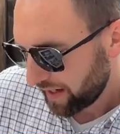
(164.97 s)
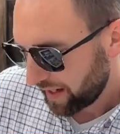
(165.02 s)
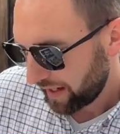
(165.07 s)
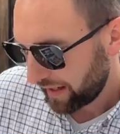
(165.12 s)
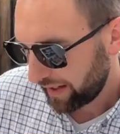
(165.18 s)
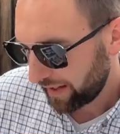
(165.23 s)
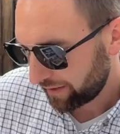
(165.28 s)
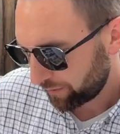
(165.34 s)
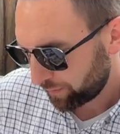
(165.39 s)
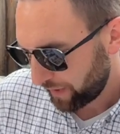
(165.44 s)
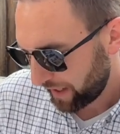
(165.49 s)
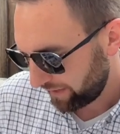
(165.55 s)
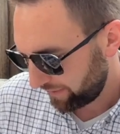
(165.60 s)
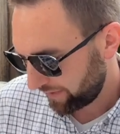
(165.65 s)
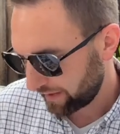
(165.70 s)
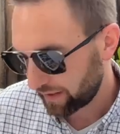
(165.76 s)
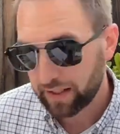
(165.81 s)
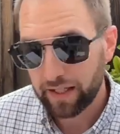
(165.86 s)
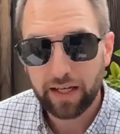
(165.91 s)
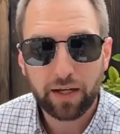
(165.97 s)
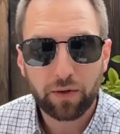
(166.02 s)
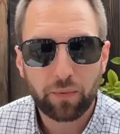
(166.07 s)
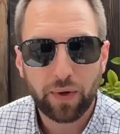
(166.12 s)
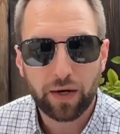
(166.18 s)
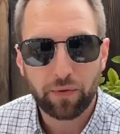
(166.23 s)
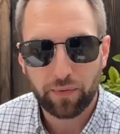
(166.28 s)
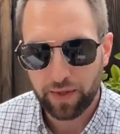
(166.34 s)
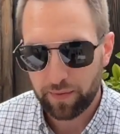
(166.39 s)
And that's basically
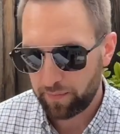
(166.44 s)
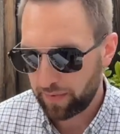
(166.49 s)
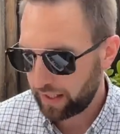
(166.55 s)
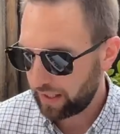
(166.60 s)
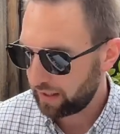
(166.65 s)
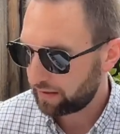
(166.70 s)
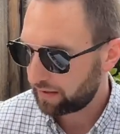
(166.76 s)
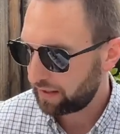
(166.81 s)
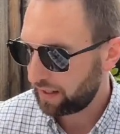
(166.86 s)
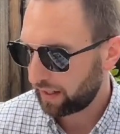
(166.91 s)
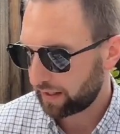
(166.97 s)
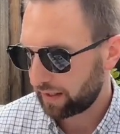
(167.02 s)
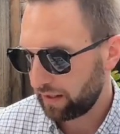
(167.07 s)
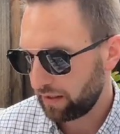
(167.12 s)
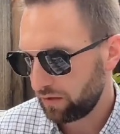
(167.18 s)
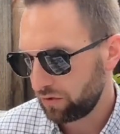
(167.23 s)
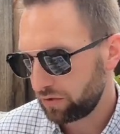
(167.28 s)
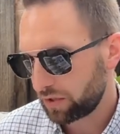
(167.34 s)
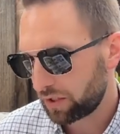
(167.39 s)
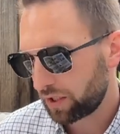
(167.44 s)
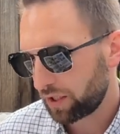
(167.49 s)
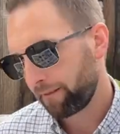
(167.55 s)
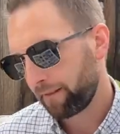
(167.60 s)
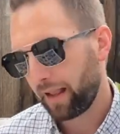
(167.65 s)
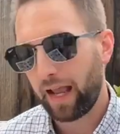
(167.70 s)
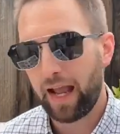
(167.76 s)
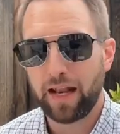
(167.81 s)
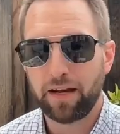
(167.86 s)
where we meet Lucky Luke
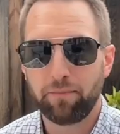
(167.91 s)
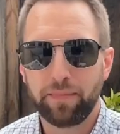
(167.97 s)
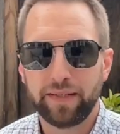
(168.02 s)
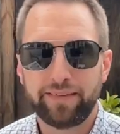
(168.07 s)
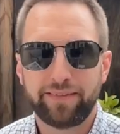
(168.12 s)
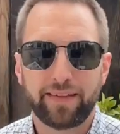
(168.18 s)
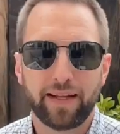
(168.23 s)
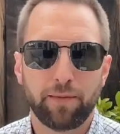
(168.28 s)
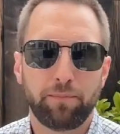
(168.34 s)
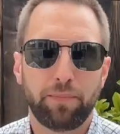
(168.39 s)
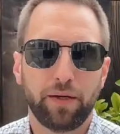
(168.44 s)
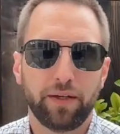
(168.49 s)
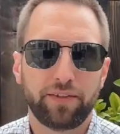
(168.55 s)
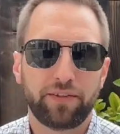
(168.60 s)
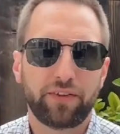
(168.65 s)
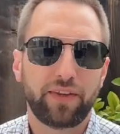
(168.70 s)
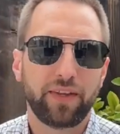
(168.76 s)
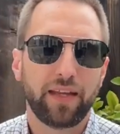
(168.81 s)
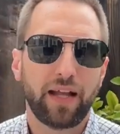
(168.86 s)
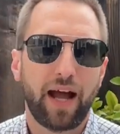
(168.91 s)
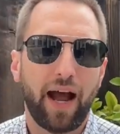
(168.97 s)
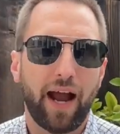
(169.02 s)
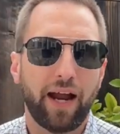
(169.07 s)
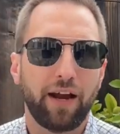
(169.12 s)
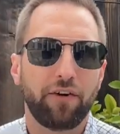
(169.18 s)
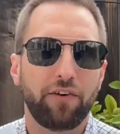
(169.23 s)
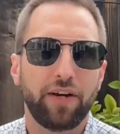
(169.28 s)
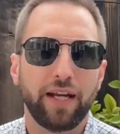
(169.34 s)
and Mr. Boston
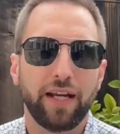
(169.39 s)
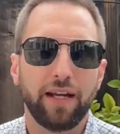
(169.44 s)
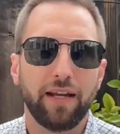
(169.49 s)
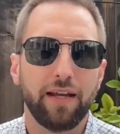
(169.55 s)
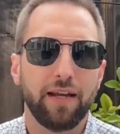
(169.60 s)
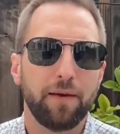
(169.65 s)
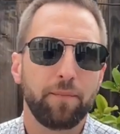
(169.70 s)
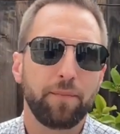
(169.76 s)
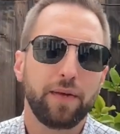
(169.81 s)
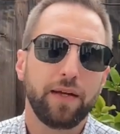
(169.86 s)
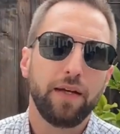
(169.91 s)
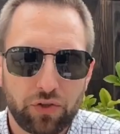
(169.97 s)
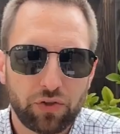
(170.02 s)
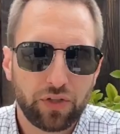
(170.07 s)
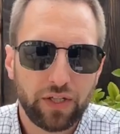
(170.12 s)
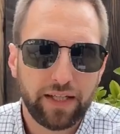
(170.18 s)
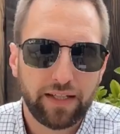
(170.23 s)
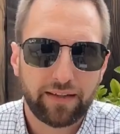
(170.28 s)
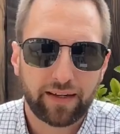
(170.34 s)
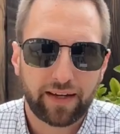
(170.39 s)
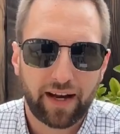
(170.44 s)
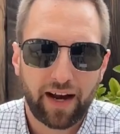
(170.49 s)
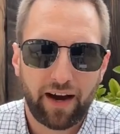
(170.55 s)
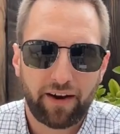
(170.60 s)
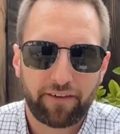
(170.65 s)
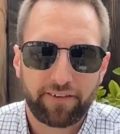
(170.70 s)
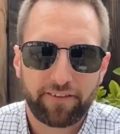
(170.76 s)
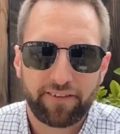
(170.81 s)
hiring him to lead the
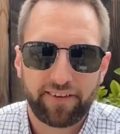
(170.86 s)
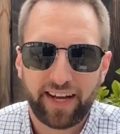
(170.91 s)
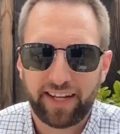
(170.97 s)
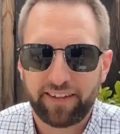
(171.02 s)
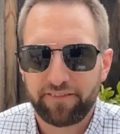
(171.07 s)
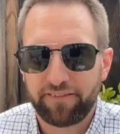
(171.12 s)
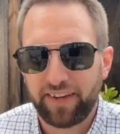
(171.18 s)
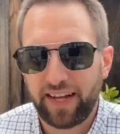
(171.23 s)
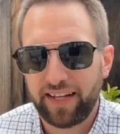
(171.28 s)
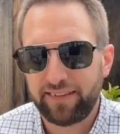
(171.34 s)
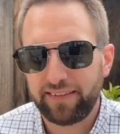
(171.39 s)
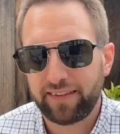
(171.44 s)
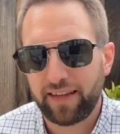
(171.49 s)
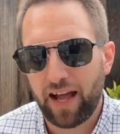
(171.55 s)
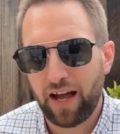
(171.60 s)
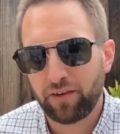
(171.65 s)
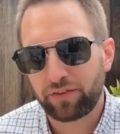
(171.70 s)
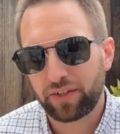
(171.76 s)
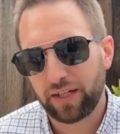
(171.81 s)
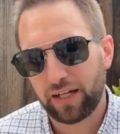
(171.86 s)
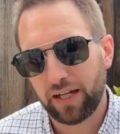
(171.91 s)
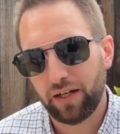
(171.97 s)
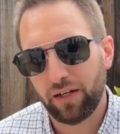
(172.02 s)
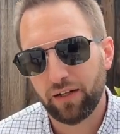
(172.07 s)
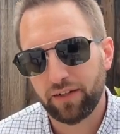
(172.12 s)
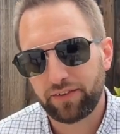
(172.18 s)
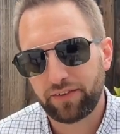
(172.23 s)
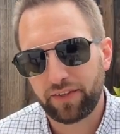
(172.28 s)
caravan west after they
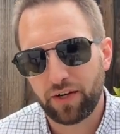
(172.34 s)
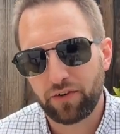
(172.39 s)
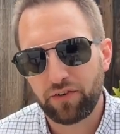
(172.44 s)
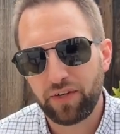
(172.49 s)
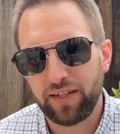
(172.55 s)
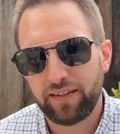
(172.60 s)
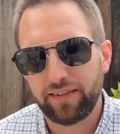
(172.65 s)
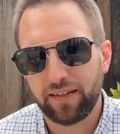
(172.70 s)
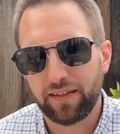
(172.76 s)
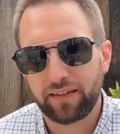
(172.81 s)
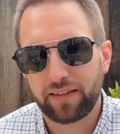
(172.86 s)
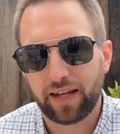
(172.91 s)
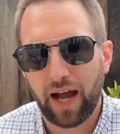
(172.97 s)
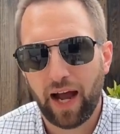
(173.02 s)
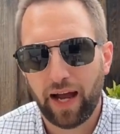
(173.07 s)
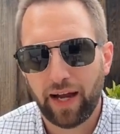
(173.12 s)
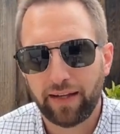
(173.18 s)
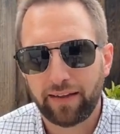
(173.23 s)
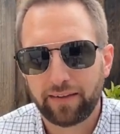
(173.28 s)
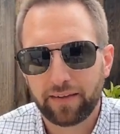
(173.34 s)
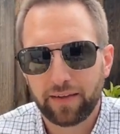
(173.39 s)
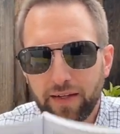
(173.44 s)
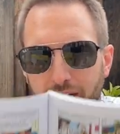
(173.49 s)
lost their recent guide.